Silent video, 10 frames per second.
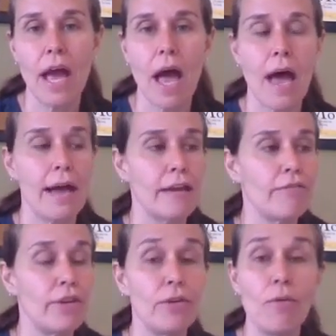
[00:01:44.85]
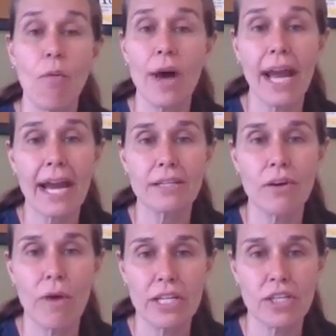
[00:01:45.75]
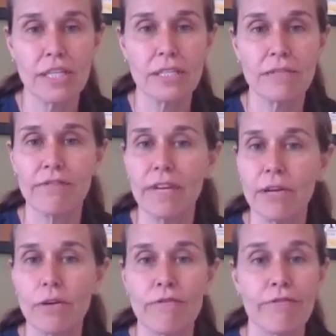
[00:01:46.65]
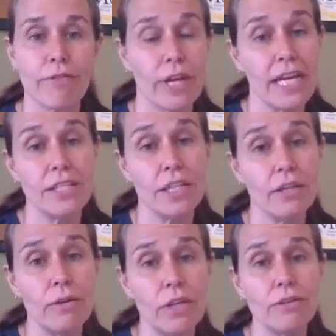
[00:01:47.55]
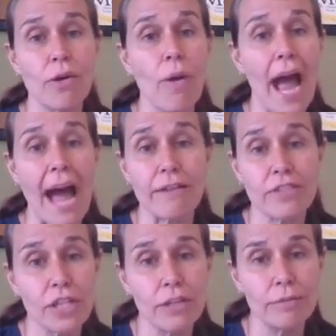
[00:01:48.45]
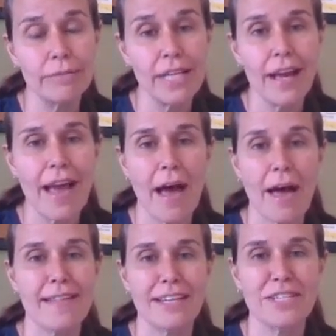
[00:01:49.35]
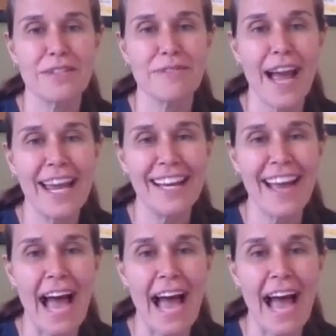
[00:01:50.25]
If you want to ask questions, feel free to. You don't have to. That's your right.